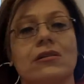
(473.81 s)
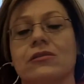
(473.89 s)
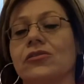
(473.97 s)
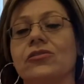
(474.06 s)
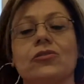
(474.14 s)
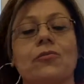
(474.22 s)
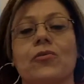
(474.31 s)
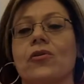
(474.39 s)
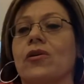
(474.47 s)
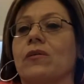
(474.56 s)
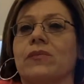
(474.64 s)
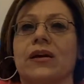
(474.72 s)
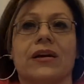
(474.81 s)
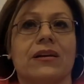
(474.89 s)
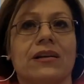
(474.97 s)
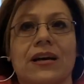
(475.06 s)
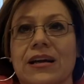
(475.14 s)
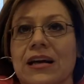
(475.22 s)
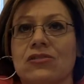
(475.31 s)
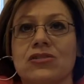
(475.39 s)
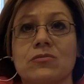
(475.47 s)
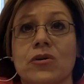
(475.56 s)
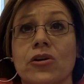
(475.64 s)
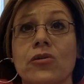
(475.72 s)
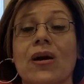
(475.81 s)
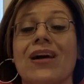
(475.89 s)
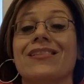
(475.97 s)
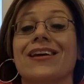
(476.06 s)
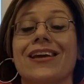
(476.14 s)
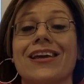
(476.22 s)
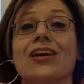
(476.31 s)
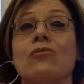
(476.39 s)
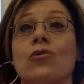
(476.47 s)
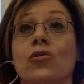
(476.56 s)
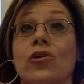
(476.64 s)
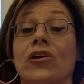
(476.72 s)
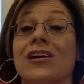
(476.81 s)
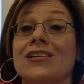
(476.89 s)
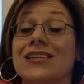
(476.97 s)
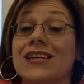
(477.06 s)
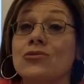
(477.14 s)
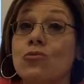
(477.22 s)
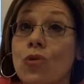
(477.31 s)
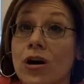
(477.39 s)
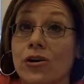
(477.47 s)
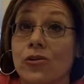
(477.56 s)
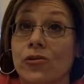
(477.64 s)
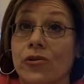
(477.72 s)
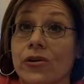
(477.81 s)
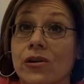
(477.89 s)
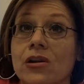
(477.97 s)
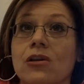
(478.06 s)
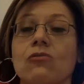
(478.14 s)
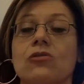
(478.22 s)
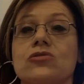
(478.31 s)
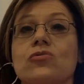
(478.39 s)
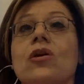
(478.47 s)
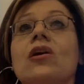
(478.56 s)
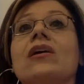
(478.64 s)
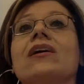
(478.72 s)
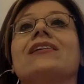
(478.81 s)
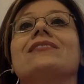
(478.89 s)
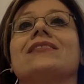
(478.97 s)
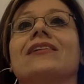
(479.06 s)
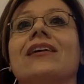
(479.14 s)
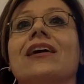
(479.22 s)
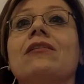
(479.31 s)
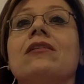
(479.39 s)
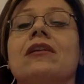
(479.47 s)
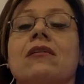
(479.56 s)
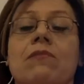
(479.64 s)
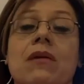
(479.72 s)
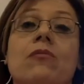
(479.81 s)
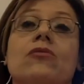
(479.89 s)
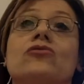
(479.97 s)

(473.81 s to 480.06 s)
there's no program that can outsmart you, and the kid will learn because kids want to learn. What's wrong is, again, people